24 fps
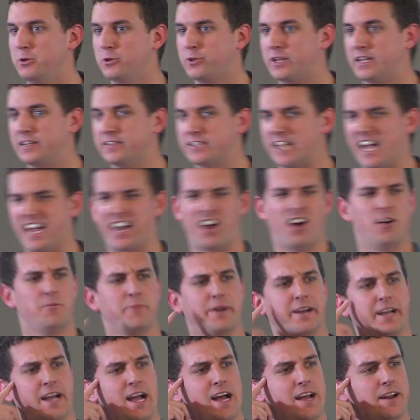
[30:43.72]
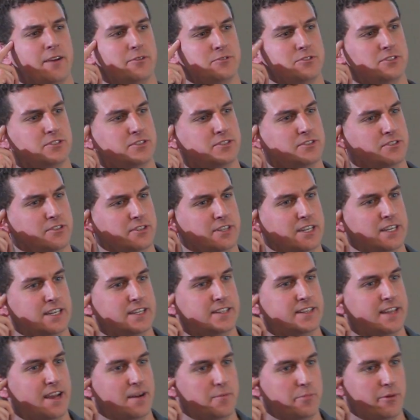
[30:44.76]
spooky is like, oh my God, I was just
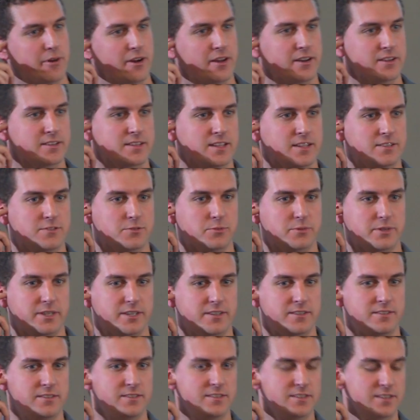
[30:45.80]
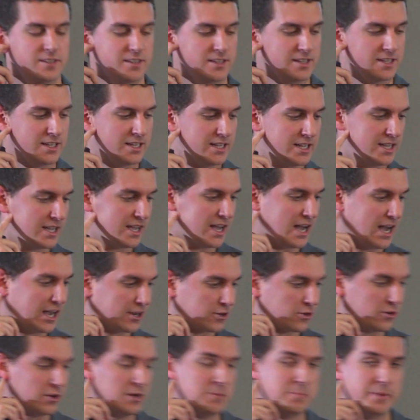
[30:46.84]
looking at that product. That's weird.
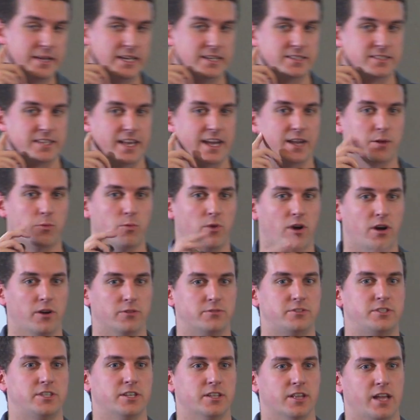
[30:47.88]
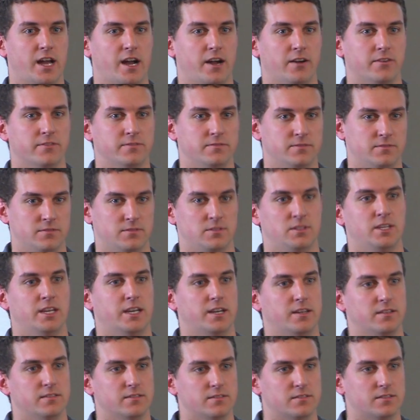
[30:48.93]
Creepy is like, whoa, chill out.
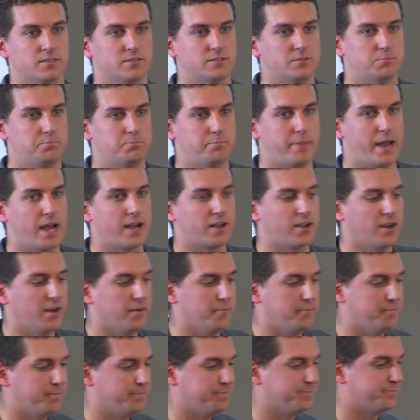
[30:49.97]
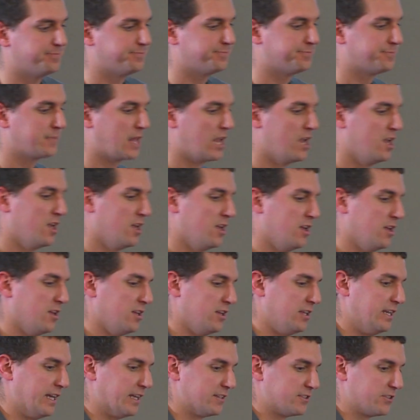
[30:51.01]
Yeah, let's back up.
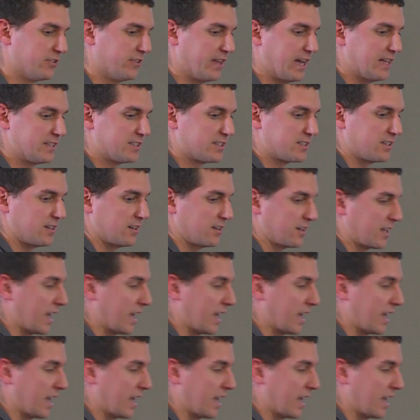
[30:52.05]
Yeah, so that's